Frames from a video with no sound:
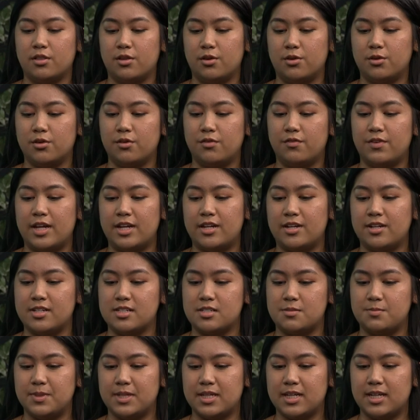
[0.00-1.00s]
local
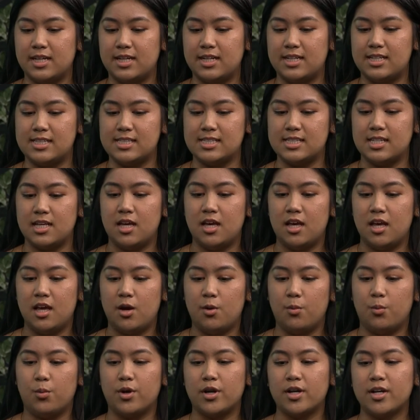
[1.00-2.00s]
vendors because
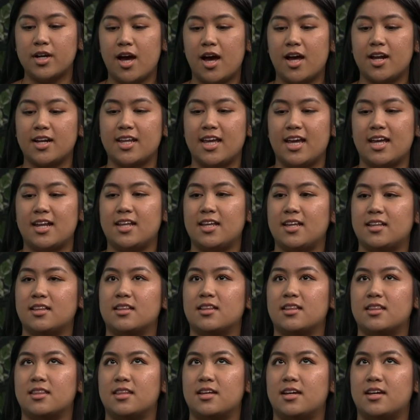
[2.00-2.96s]
we're not getting